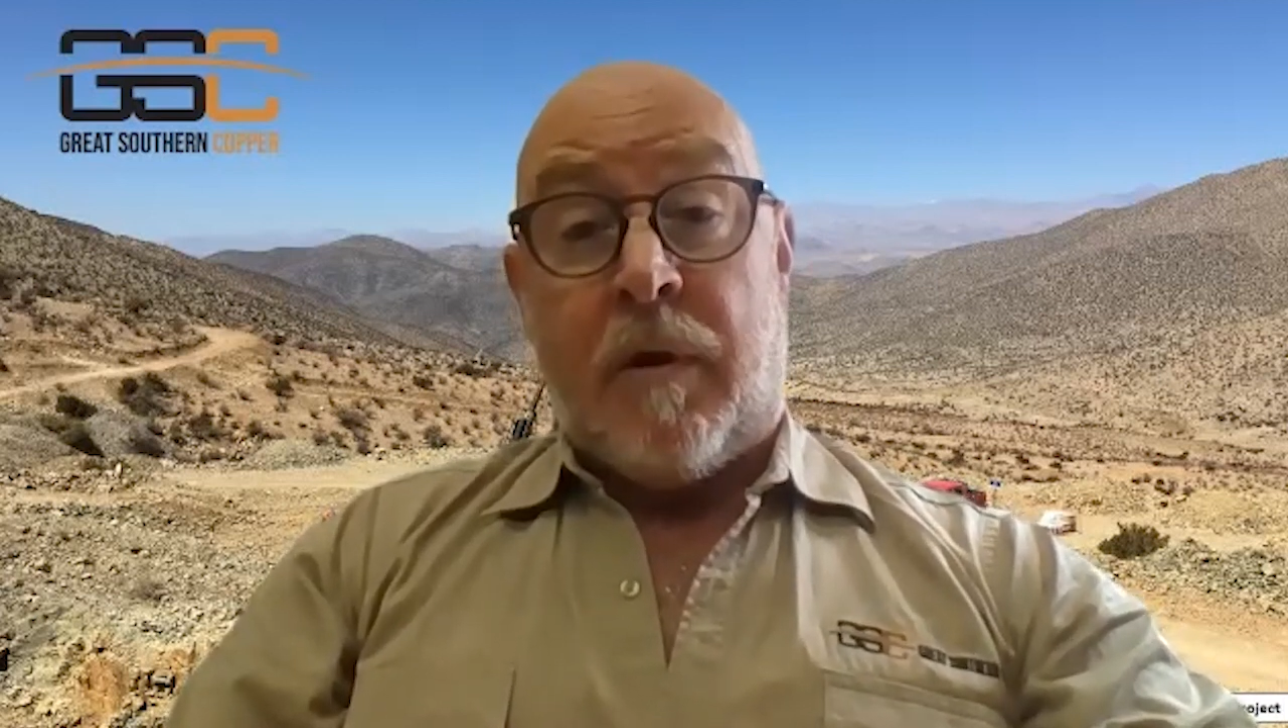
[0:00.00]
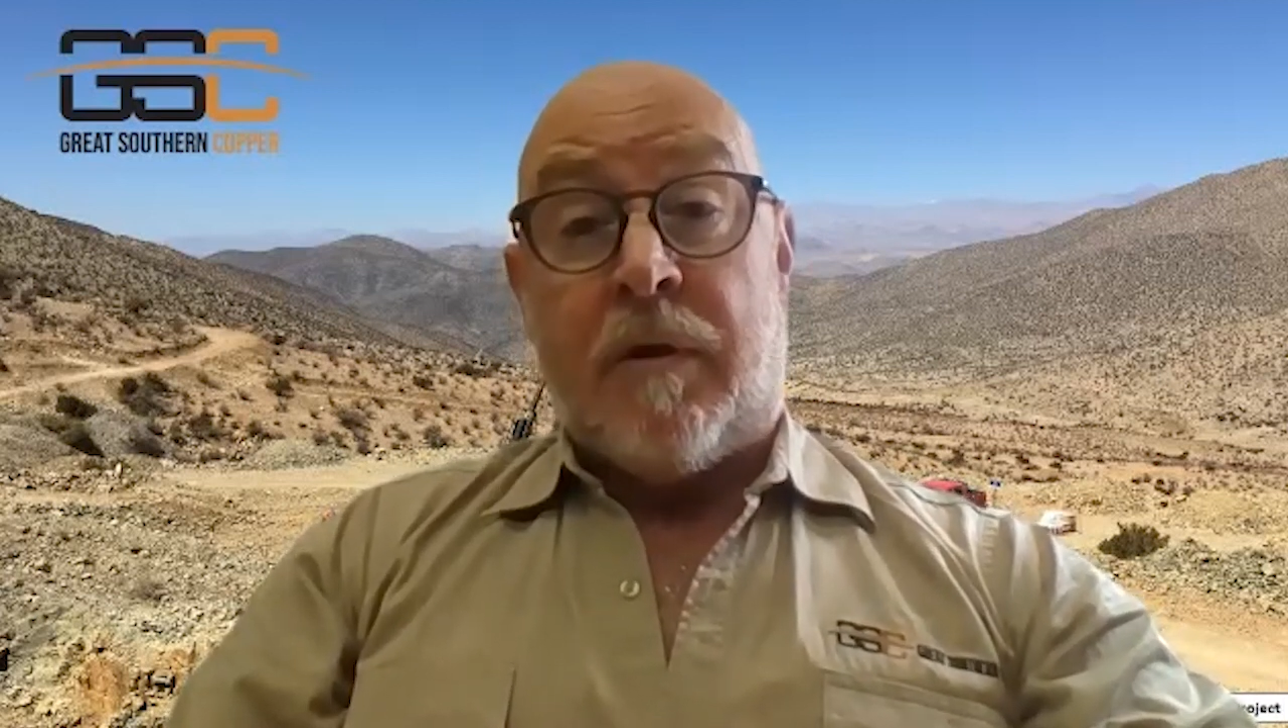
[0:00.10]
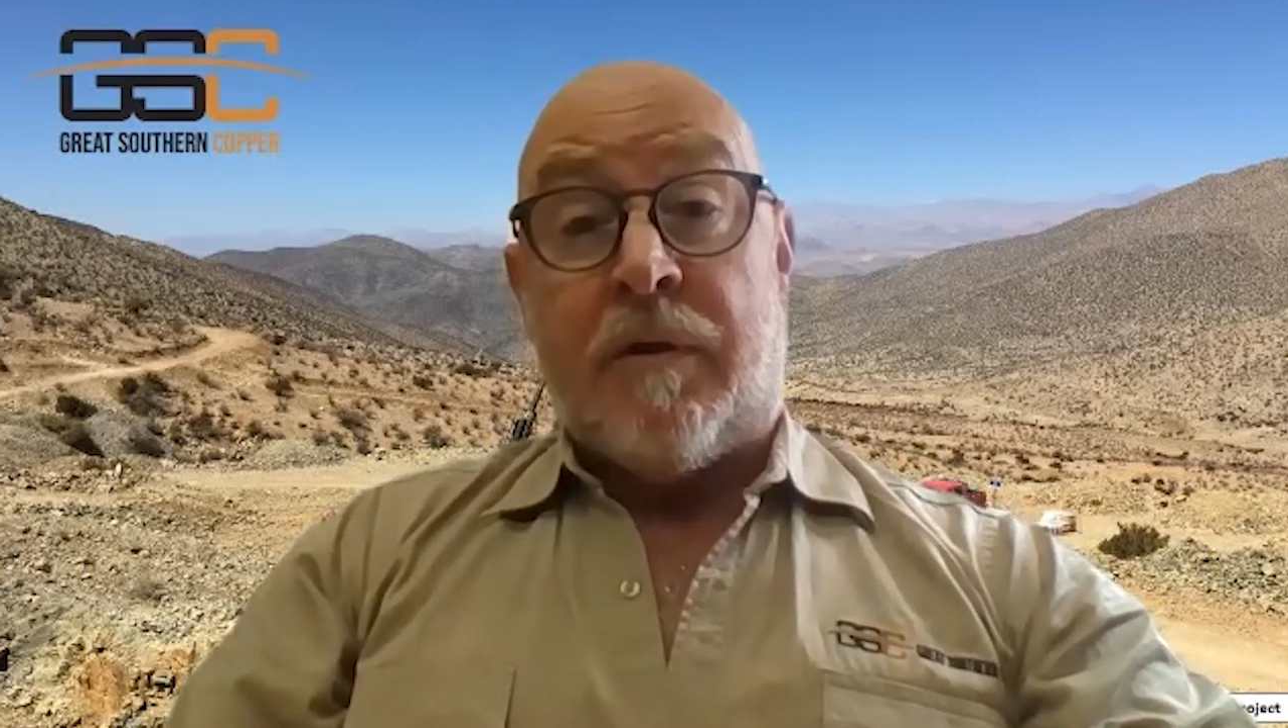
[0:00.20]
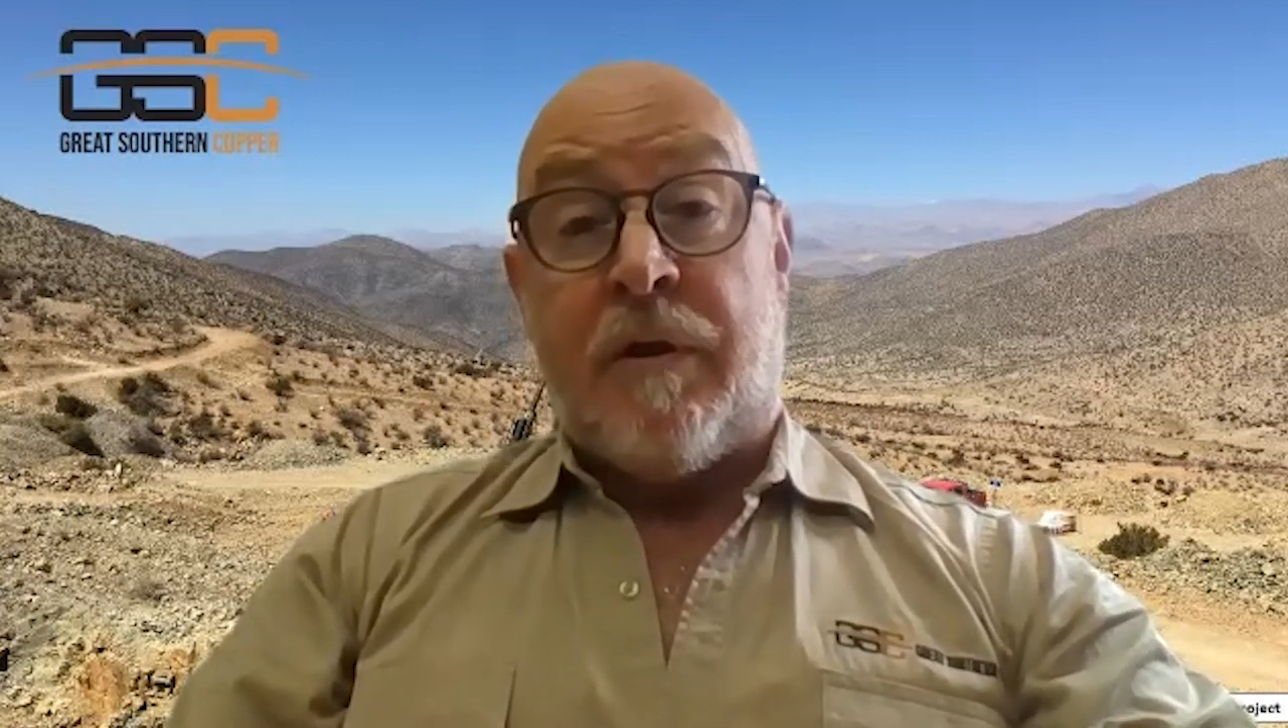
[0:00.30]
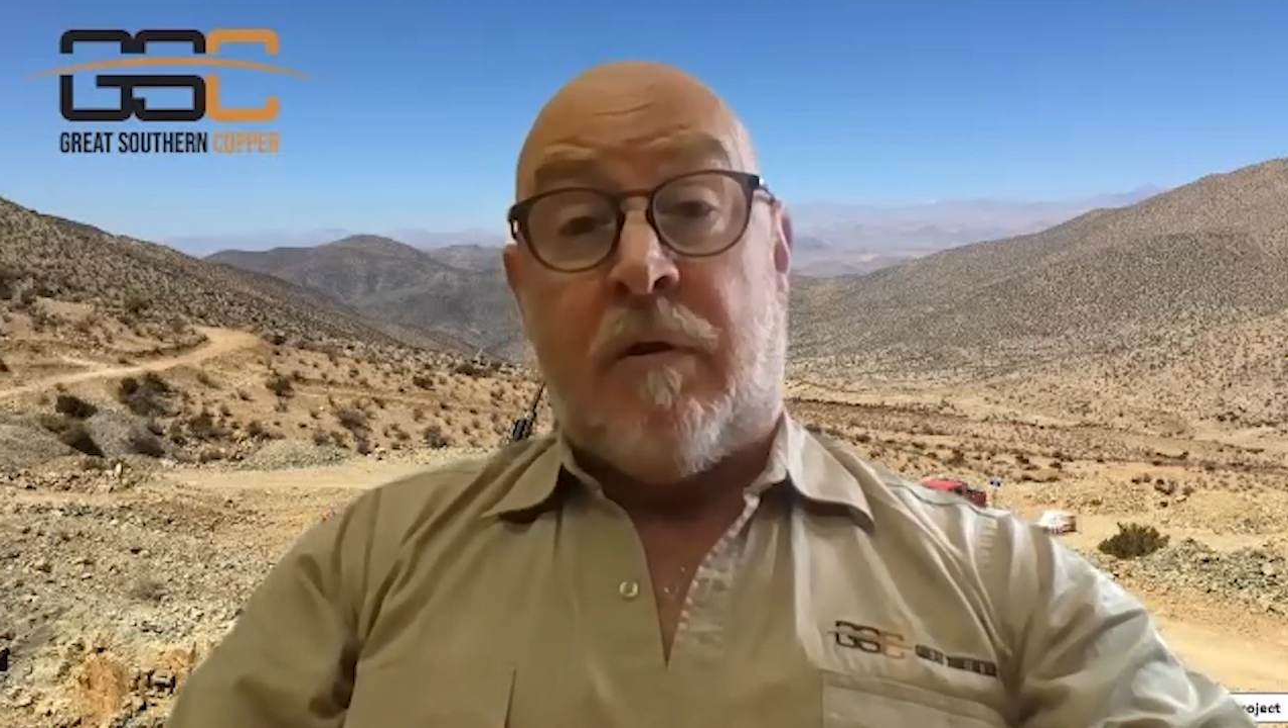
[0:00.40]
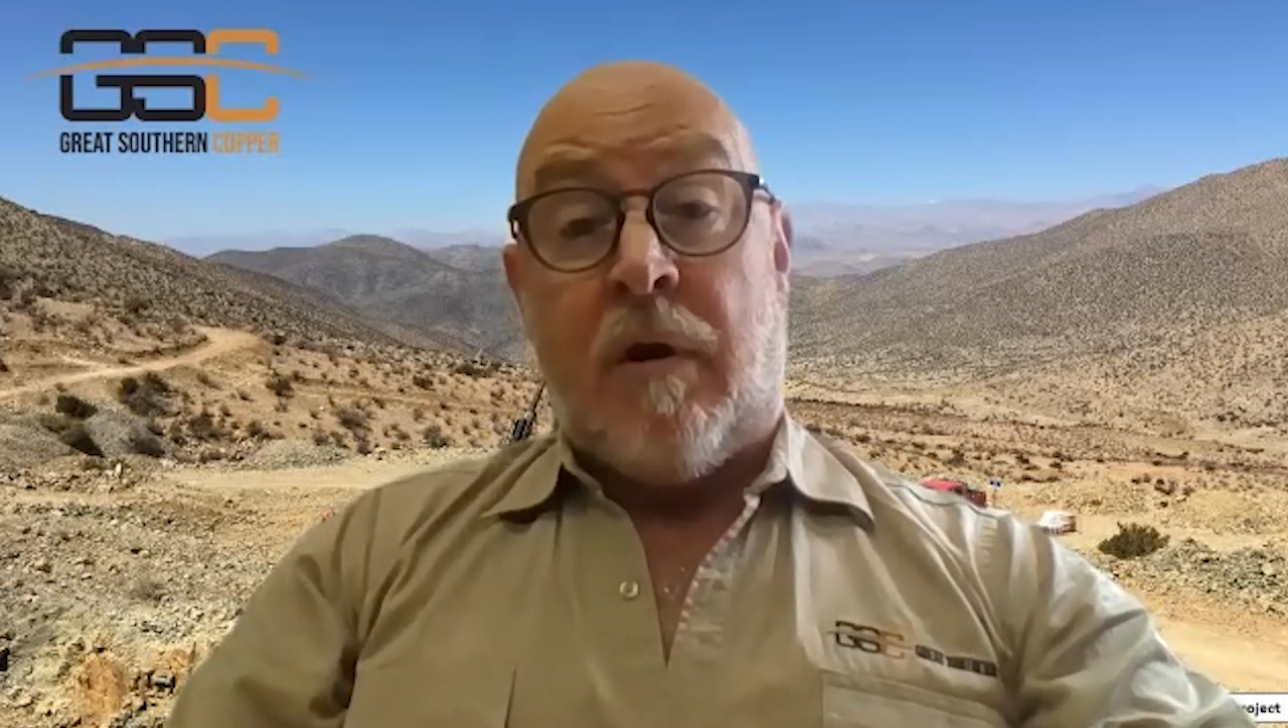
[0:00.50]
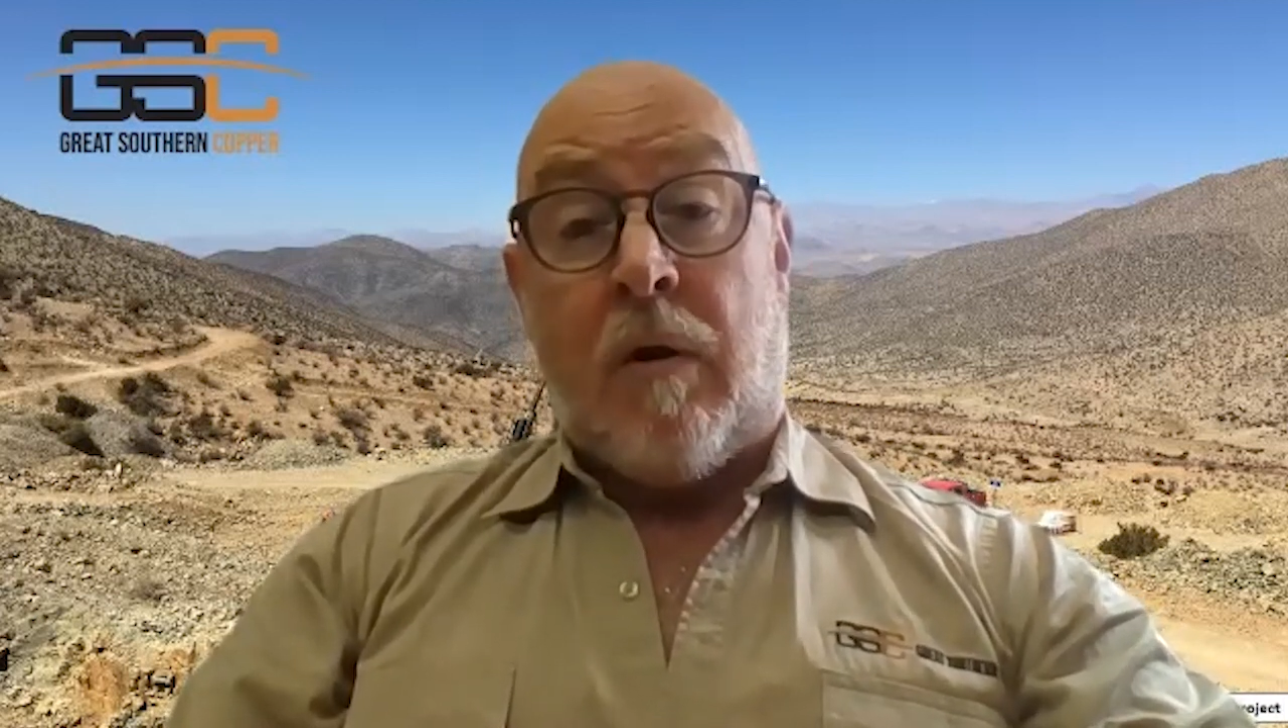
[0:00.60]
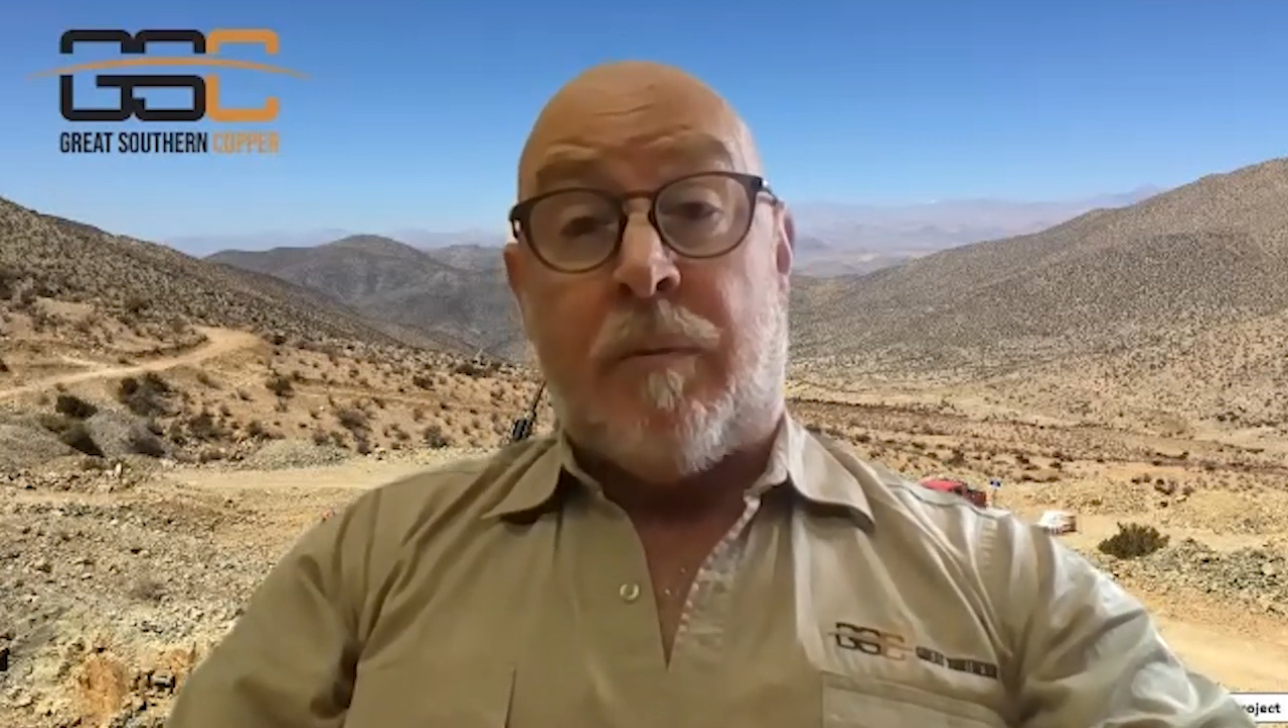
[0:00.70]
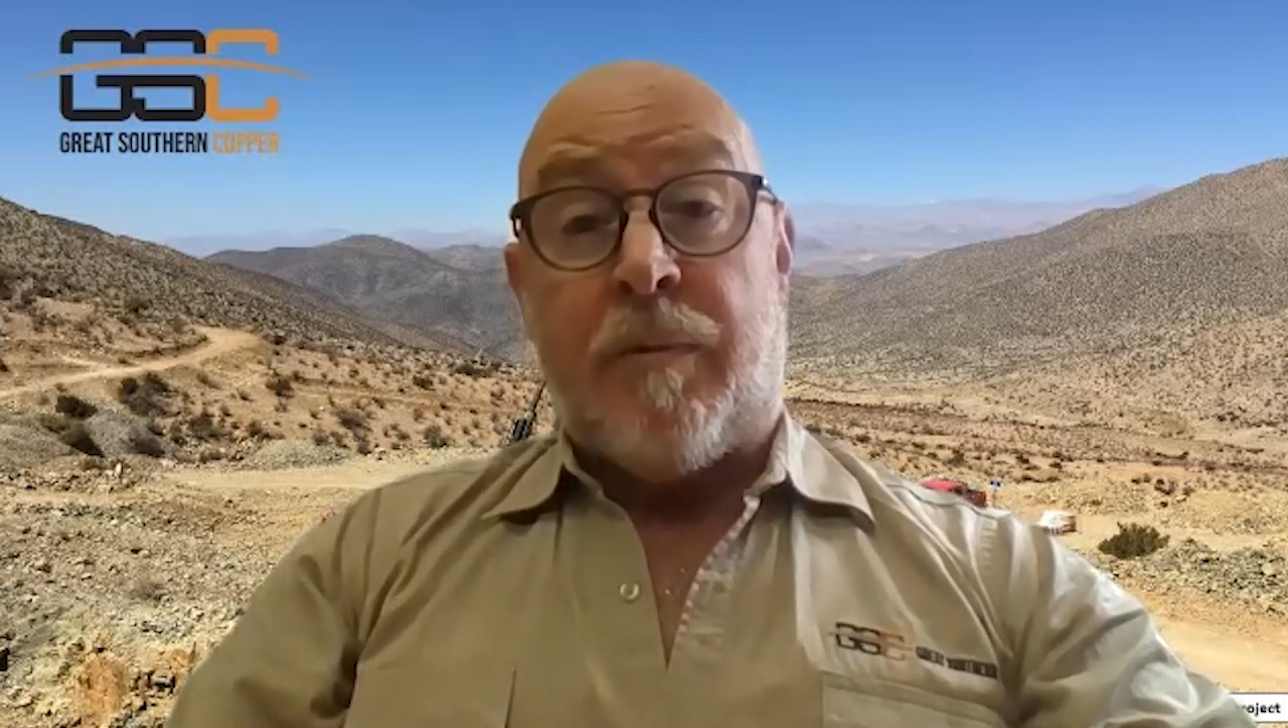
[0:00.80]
consider our